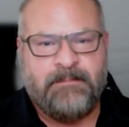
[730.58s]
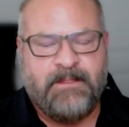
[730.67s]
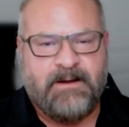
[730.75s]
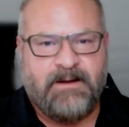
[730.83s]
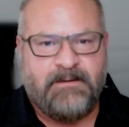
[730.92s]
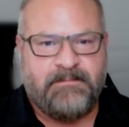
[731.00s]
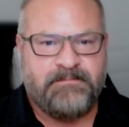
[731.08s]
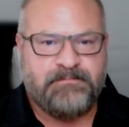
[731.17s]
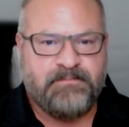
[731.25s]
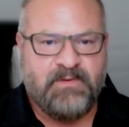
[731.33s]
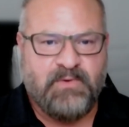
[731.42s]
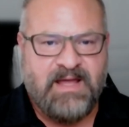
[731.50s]
Um,
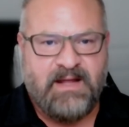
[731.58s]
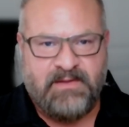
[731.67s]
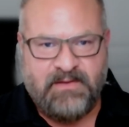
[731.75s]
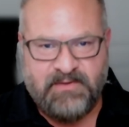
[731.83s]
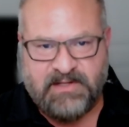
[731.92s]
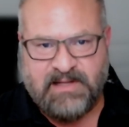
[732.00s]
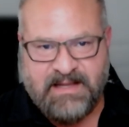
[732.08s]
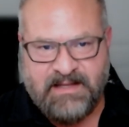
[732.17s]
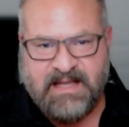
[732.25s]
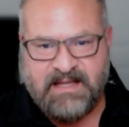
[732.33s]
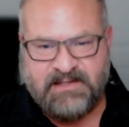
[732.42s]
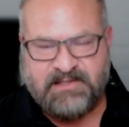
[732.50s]
we had there was a
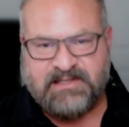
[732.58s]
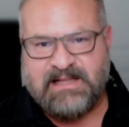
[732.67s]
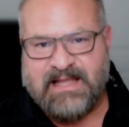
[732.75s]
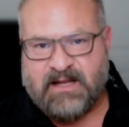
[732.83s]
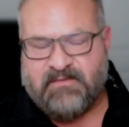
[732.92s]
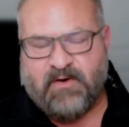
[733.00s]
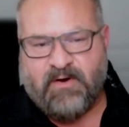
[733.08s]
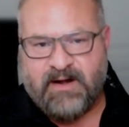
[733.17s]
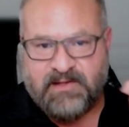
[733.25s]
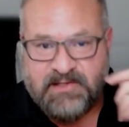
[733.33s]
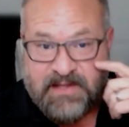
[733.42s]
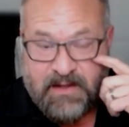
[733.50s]
light, nice clique of
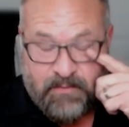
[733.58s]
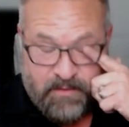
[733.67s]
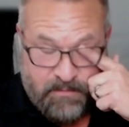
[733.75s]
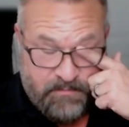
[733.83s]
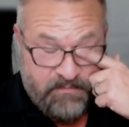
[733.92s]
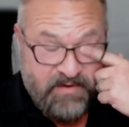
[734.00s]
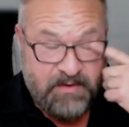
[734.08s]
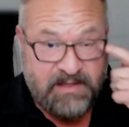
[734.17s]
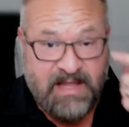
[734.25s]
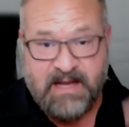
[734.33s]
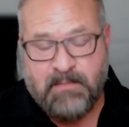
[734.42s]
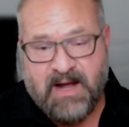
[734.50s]
artists that were very
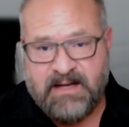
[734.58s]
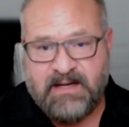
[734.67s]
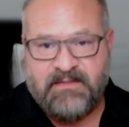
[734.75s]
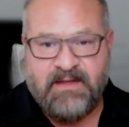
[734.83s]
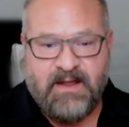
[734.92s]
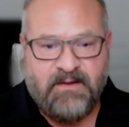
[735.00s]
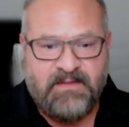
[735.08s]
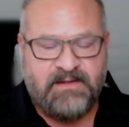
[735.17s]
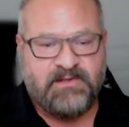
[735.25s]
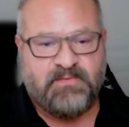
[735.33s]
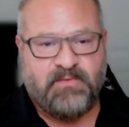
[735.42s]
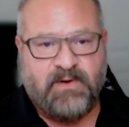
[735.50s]
like minded there
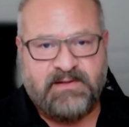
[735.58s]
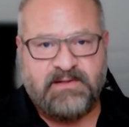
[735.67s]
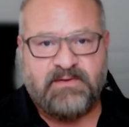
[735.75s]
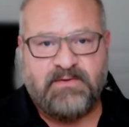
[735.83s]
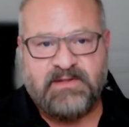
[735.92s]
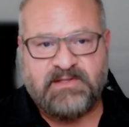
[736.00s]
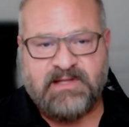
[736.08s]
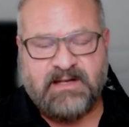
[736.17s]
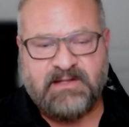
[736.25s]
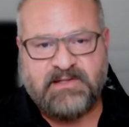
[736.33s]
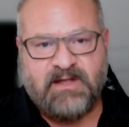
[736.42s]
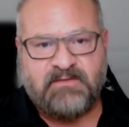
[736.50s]
that just wanted to do this
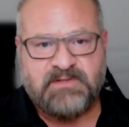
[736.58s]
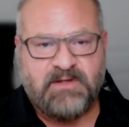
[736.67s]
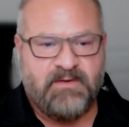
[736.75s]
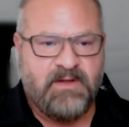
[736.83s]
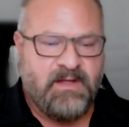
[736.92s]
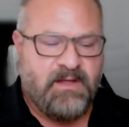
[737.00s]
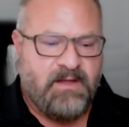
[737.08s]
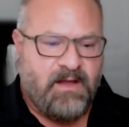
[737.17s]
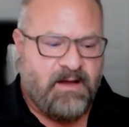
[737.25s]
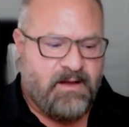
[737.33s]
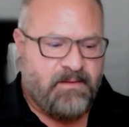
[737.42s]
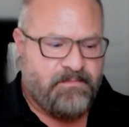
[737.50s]
kind of stuff. So,
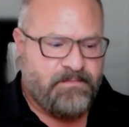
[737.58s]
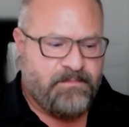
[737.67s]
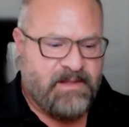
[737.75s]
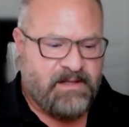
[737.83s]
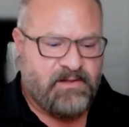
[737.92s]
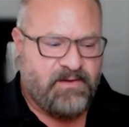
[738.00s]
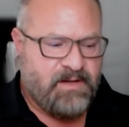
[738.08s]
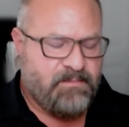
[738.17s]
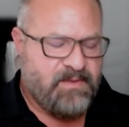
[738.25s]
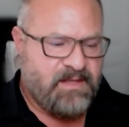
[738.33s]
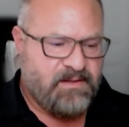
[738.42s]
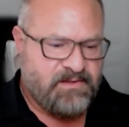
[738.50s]
um, including
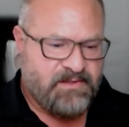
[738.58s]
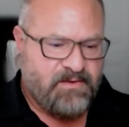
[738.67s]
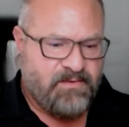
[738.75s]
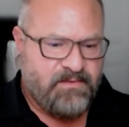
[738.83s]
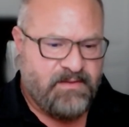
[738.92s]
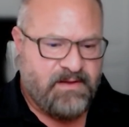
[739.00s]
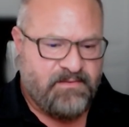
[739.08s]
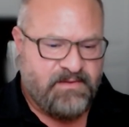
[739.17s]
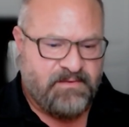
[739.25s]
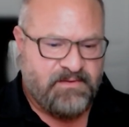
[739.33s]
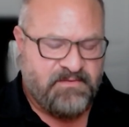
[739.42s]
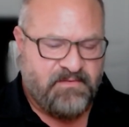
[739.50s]
me, so that
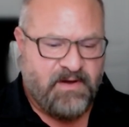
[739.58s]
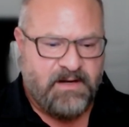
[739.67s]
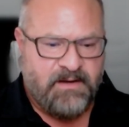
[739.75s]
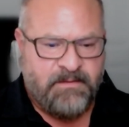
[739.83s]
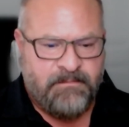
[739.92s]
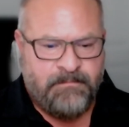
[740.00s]
that was fun.